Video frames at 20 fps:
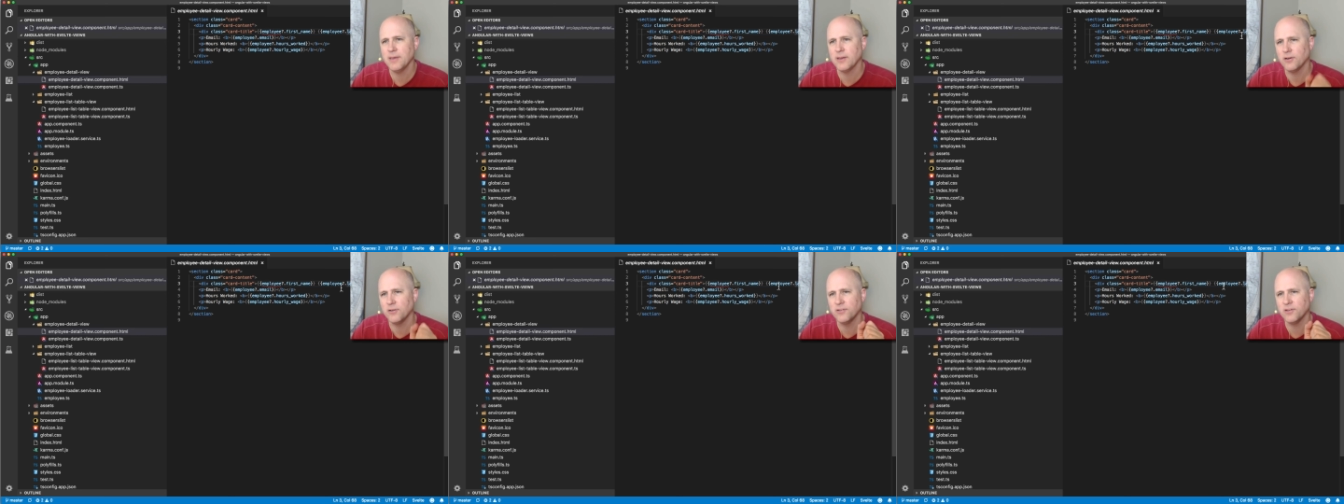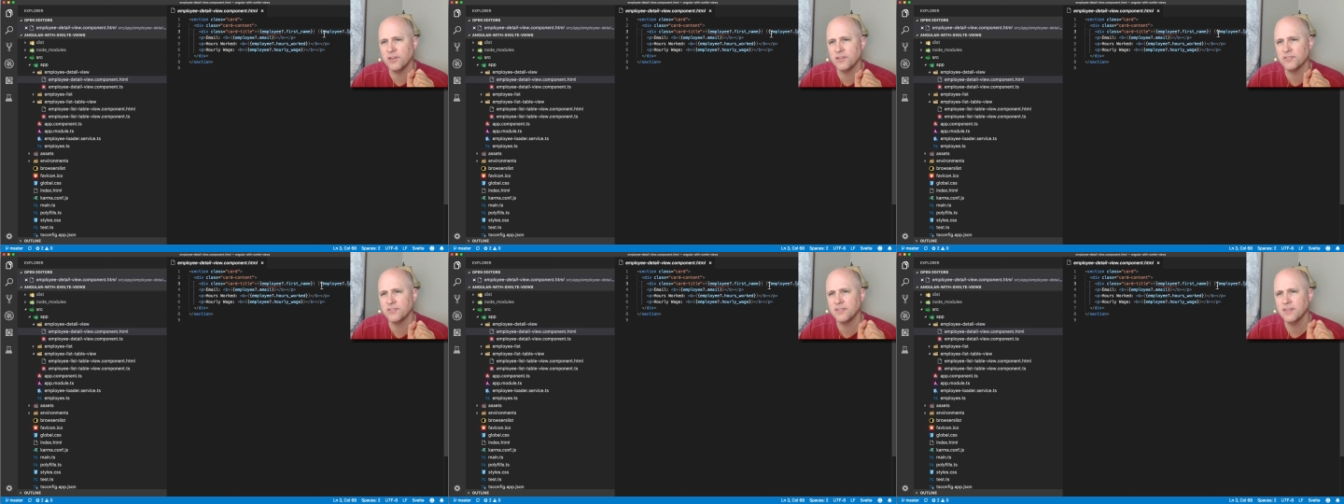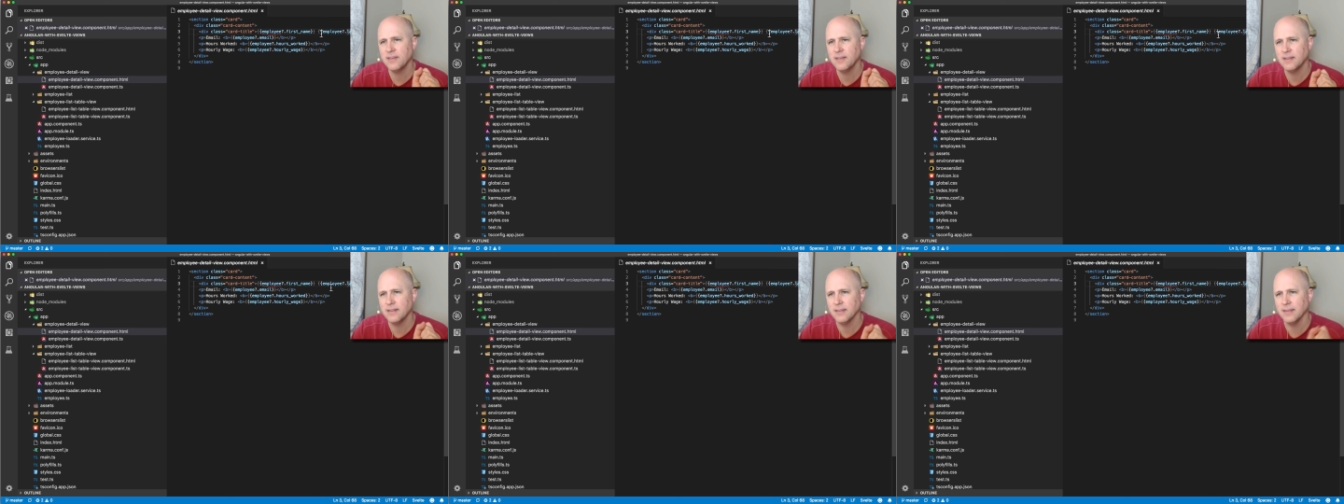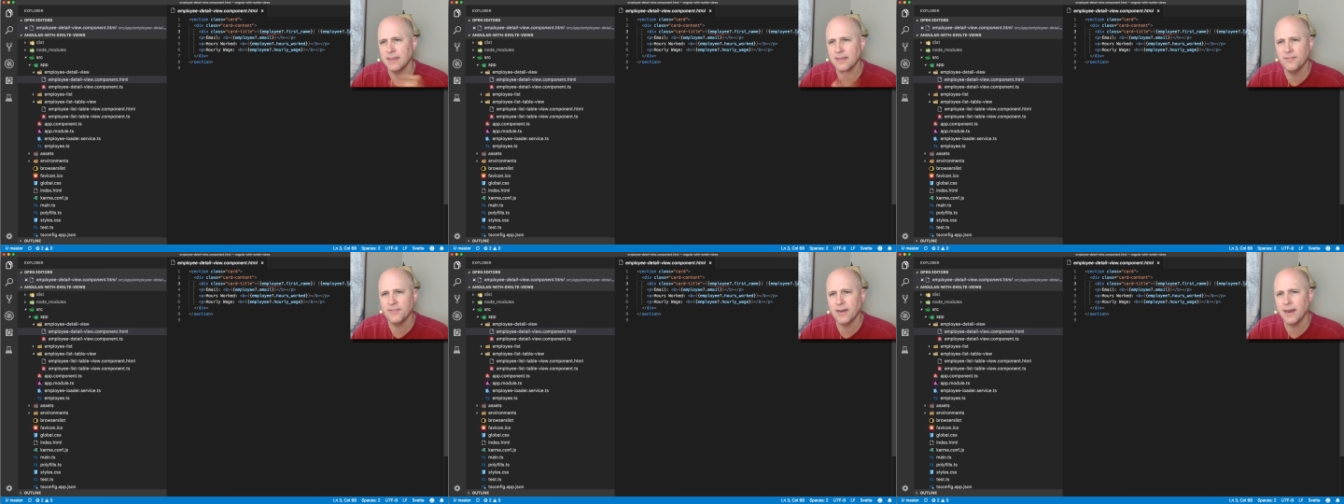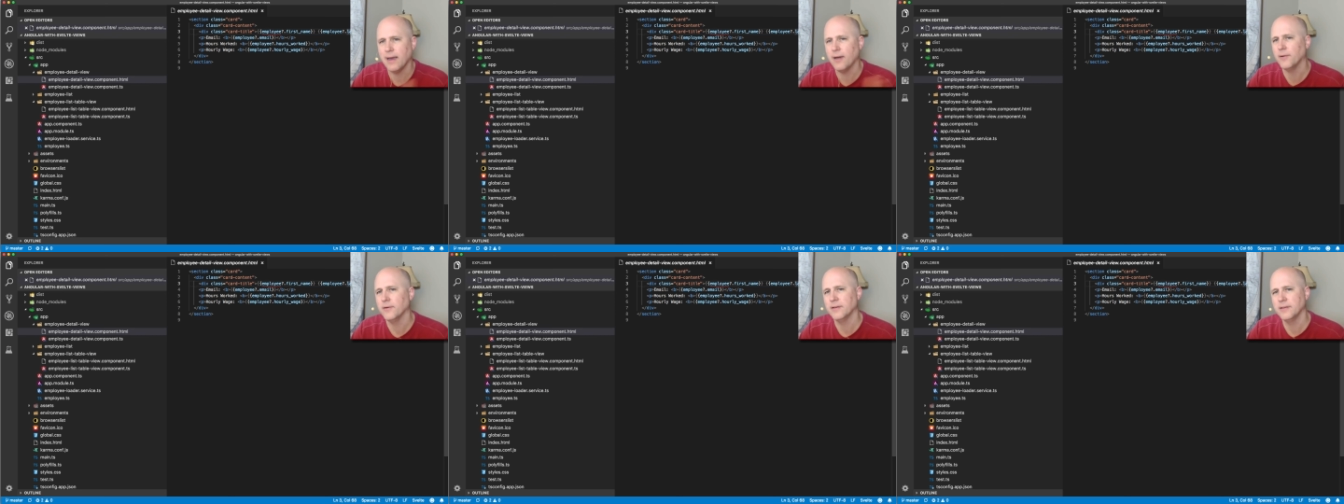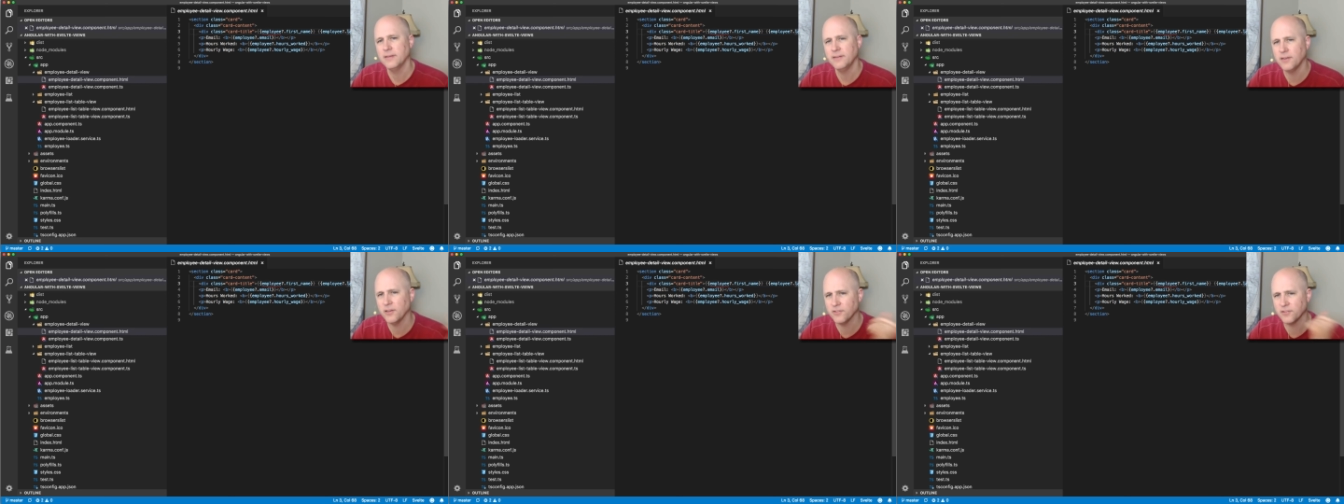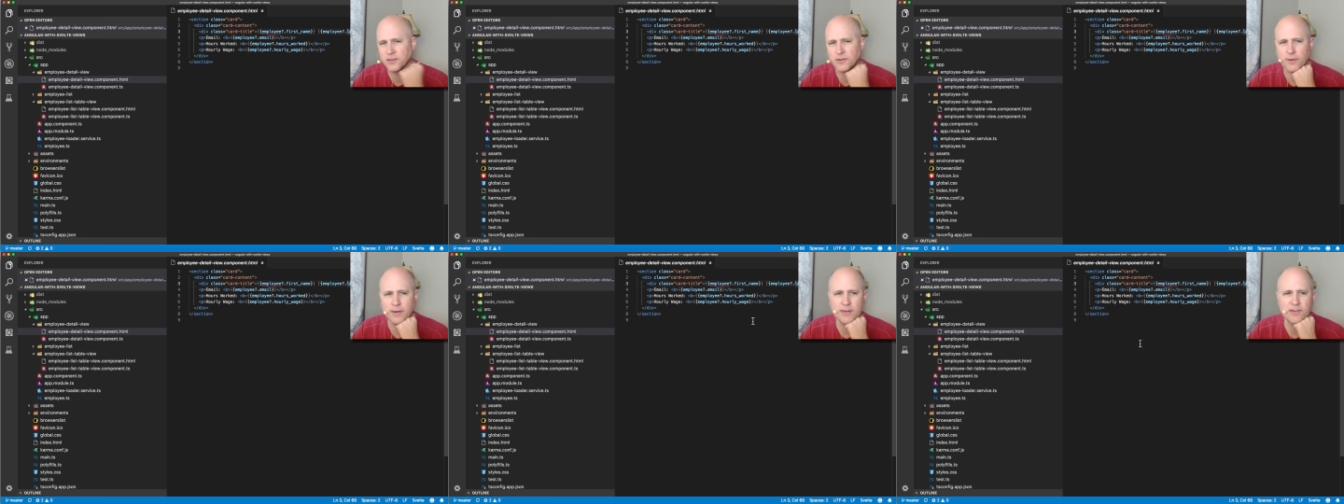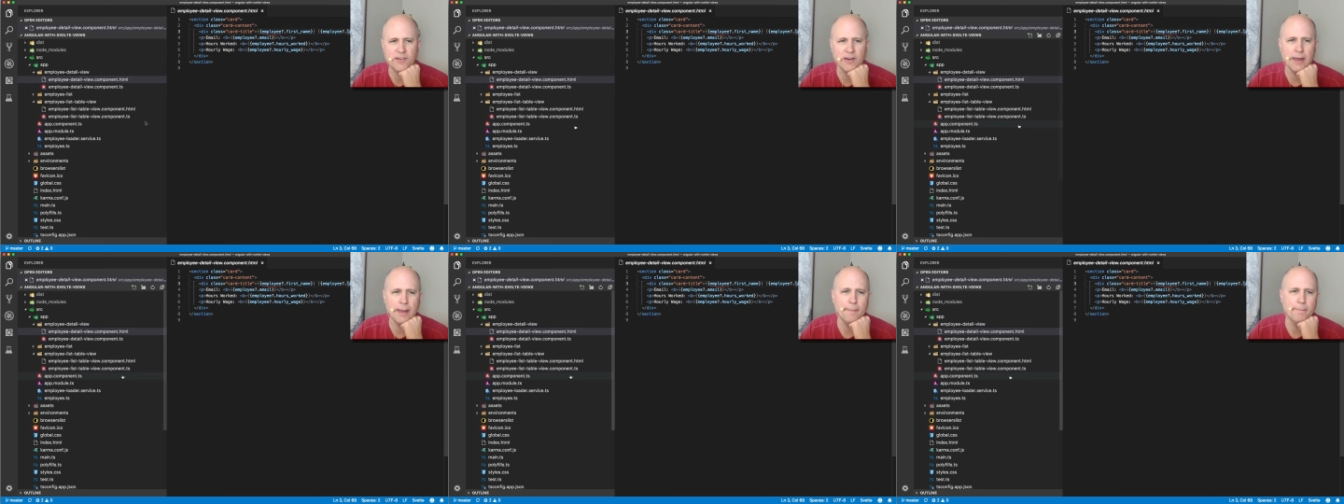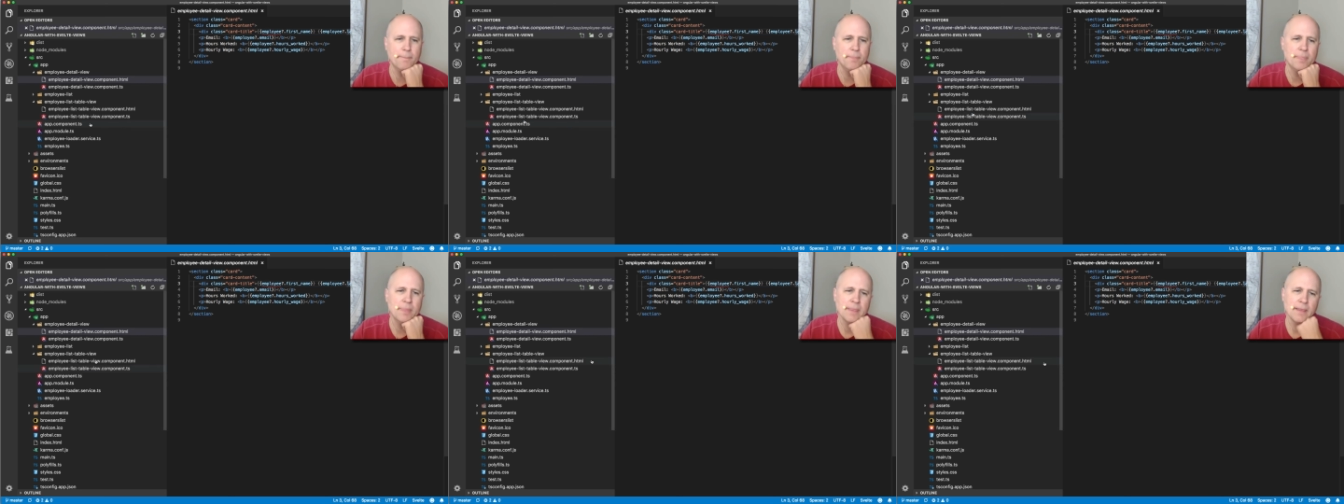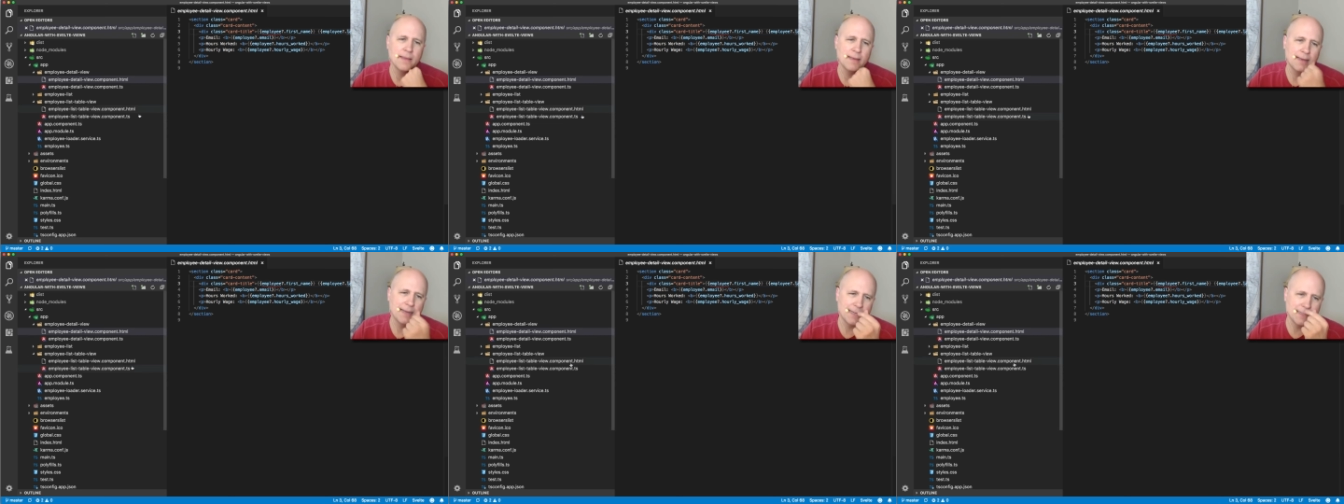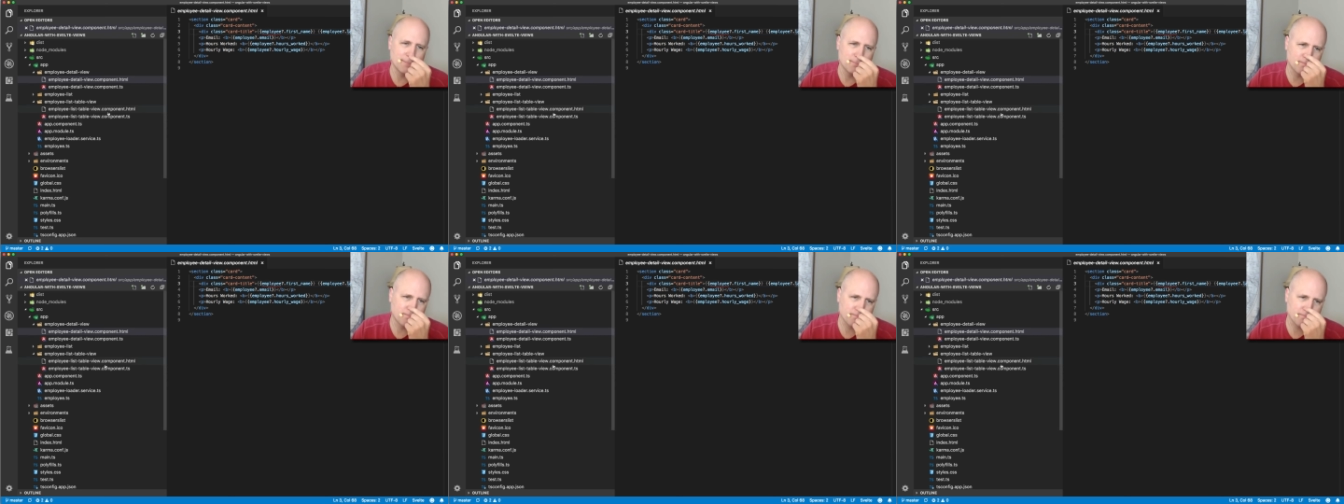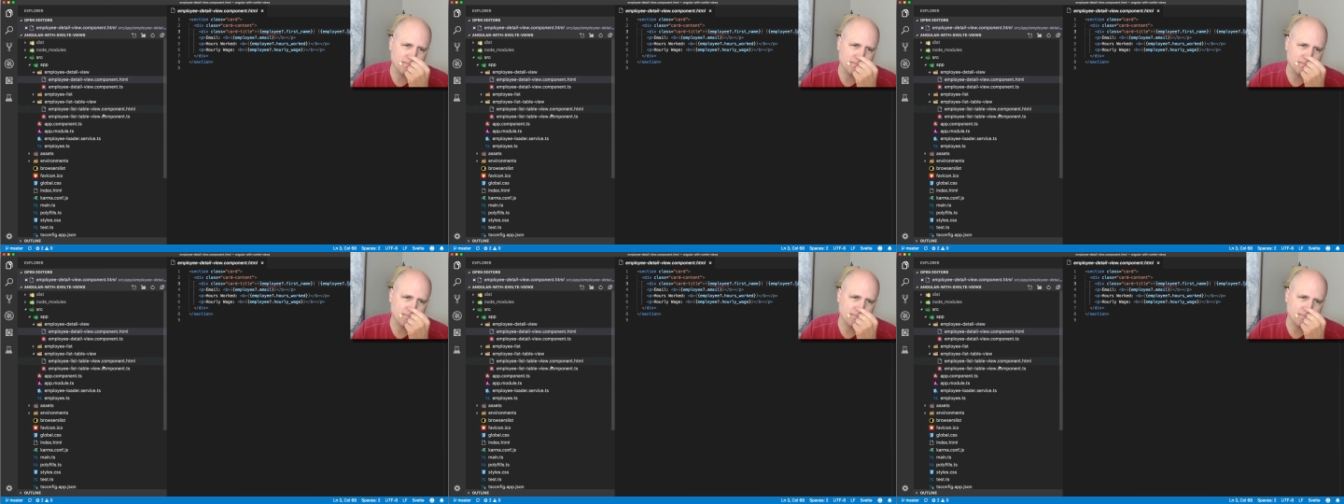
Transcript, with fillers: It'll just leave it out. Does a great job. Um,